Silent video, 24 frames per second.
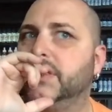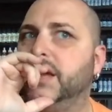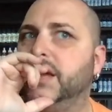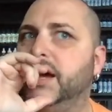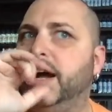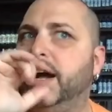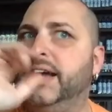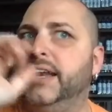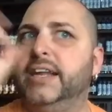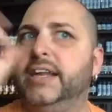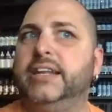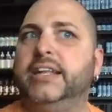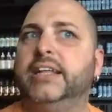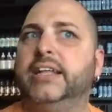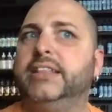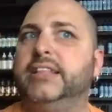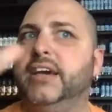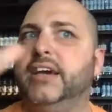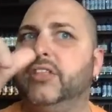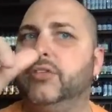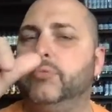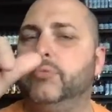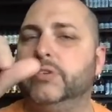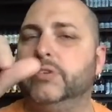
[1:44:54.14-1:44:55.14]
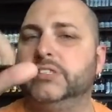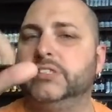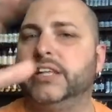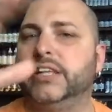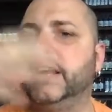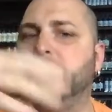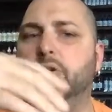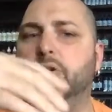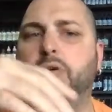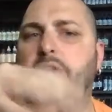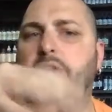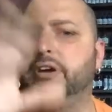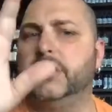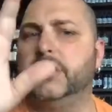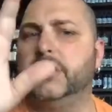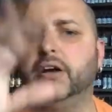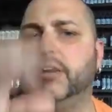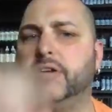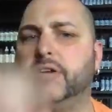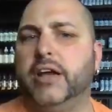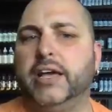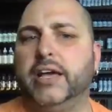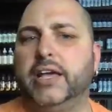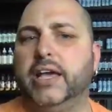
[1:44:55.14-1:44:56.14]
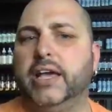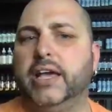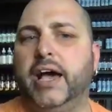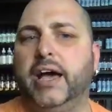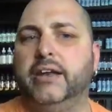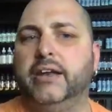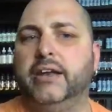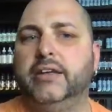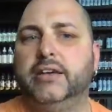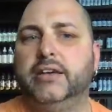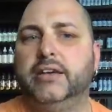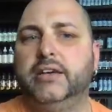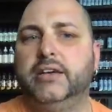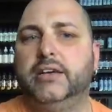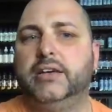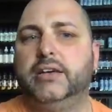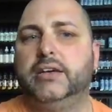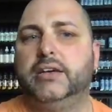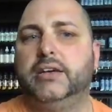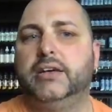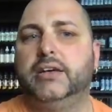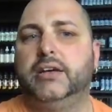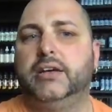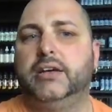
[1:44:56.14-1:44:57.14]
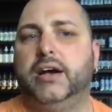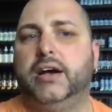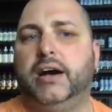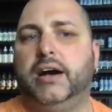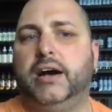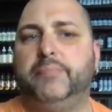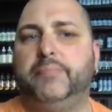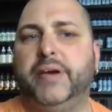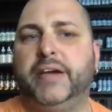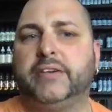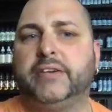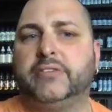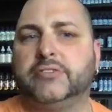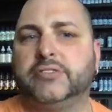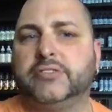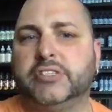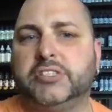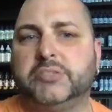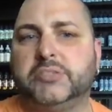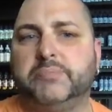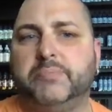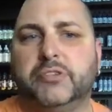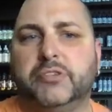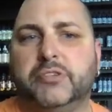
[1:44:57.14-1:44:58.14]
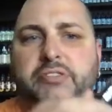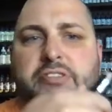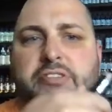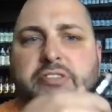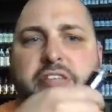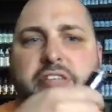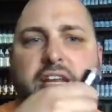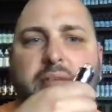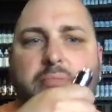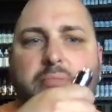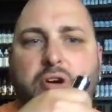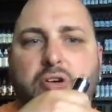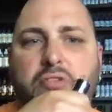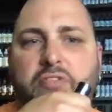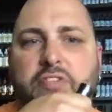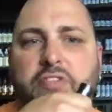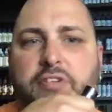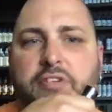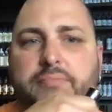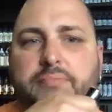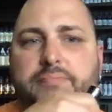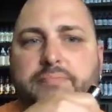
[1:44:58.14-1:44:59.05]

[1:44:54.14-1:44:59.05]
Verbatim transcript: I didn't get the other ones that I ordered. No, not yet. Uh, Pickles is supposed to send them over.